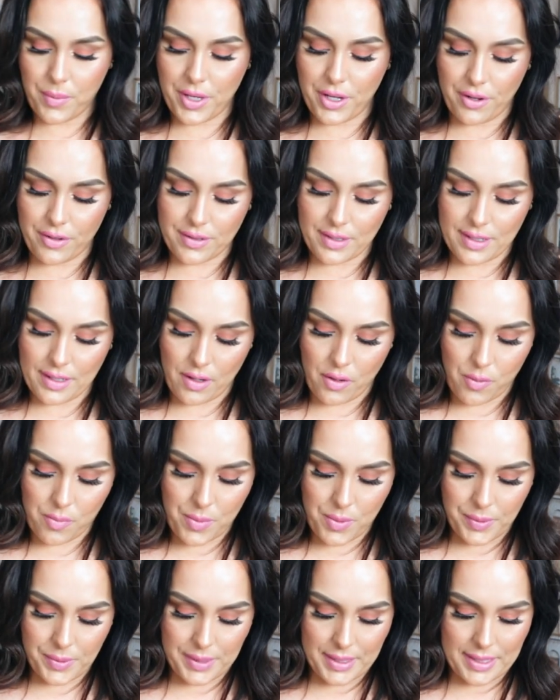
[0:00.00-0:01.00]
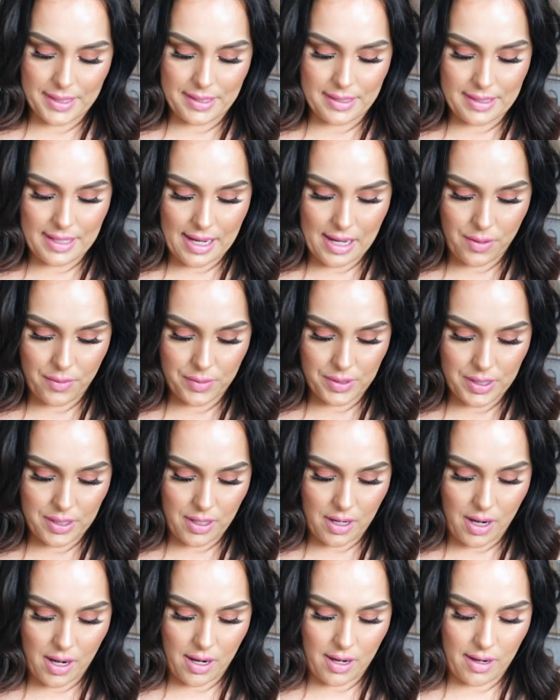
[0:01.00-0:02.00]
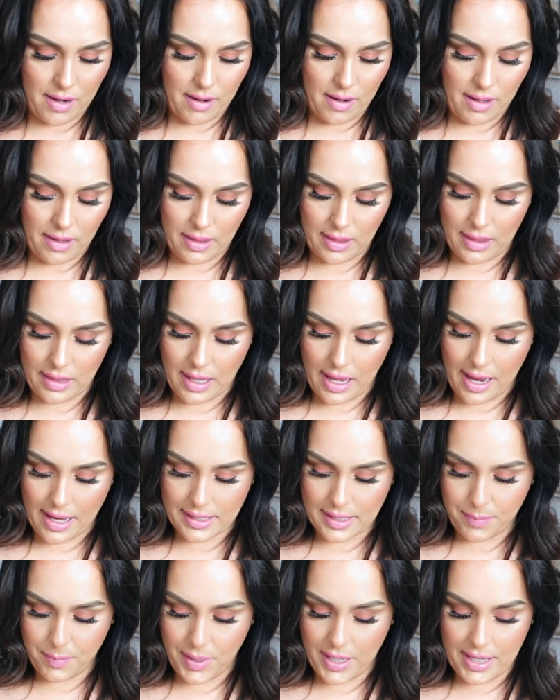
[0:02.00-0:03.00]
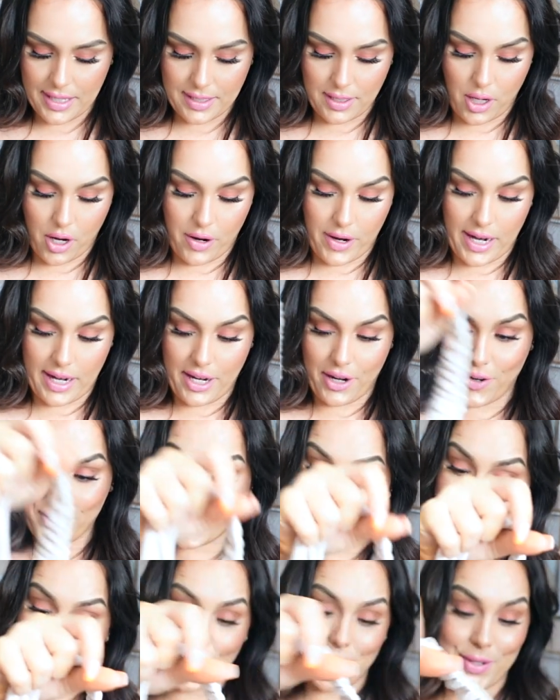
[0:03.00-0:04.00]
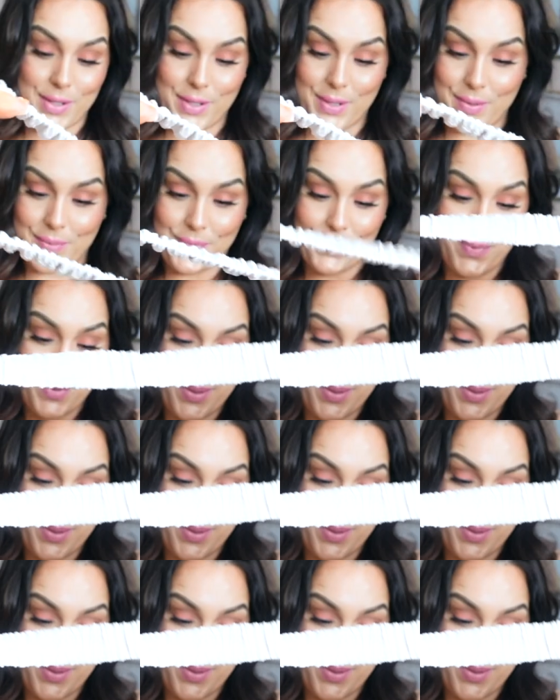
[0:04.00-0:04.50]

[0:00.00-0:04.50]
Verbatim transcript: we are almost down to our last piece. All right, here's another.